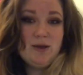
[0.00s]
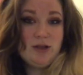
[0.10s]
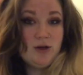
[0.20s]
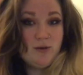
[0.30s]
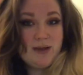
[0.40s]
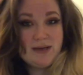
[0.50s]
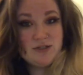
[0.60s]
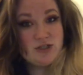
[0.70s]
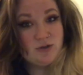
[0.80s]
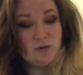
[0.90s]

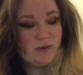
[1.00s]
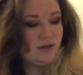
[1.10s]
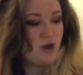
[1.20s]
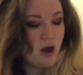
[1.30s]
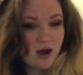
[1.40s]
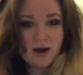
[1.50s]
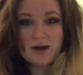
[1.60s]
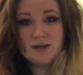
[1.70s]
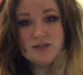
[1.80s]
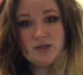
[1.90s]
in tune with
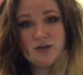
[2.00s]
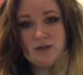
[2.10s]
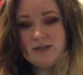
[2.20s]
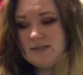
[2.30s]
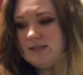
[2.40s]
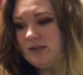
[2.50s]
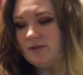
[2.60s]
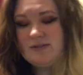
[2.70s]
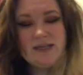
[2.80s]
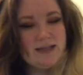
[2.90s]
cards or,
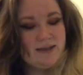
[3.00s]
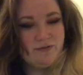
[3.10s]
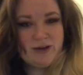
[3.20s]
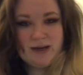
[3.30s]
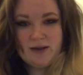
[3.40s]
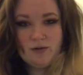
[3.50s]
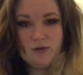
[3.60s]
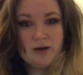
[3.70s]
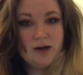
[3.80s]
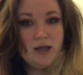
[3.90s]
tea leaf reading,
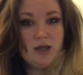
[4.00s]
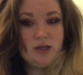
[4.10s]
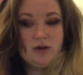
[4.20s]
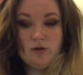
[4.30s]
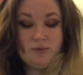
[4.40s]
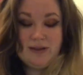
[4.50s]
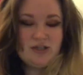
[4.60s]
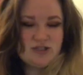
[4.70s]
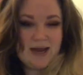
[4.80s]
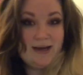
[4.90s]
or, really
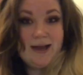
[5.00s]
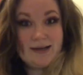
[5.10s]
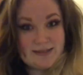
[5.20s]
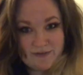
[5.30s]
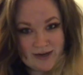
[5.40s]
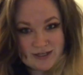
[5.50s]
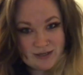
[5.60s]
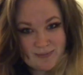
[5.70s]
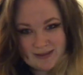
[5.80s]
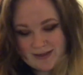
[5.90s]
just any kind of
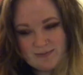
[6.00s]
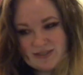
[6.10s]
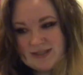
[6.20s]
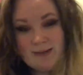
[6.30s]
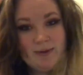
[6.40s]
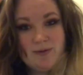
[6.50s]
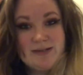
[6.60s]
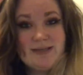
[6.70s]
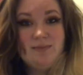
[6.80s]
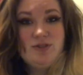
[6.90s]
divination method. I'm just naming
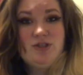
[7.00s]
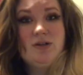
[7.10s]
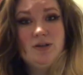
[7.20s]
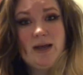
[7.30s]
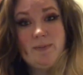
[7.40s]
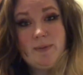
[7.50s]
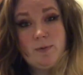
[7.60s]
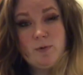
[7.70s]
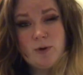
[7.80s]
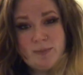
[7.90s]
ones that I'm sure a lot of
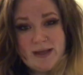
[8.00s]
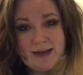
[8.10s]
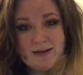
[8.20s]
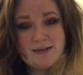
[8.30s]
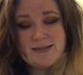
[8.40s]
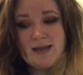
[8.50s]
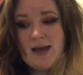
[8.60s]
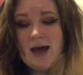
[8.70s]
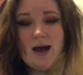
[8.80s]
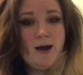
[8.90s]
people who are beginners
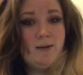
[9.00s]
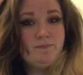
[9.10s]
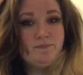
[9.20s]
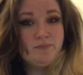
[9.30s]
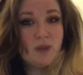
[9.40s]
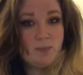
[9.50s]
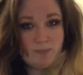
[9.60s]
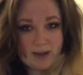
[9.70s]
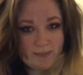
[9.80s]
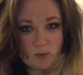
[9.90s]

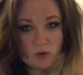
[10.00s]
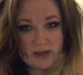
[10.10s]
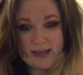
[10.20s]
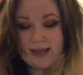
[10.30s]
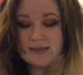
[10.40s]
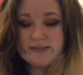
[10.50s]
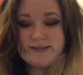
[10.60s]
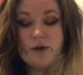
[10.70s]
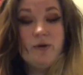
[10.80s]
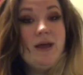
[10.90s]
might be working in.
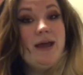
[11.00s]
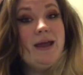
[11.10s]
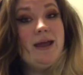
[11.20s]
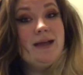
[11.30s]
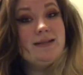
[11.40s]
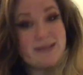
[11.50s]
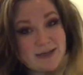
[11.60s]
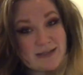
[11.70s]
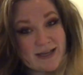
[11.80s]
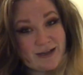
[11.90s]
So
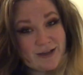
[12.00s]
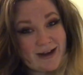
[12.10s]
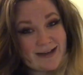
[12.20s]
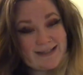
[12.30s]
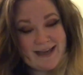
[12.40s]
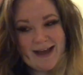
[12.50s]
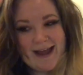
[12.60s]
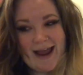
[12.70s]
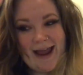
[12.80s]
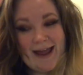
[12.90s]
sounds like a good
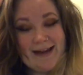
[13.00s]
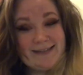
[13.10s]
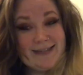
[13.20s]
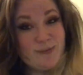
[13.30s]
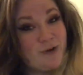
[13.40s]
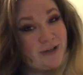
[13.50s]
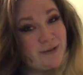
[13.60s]
idea, and it worked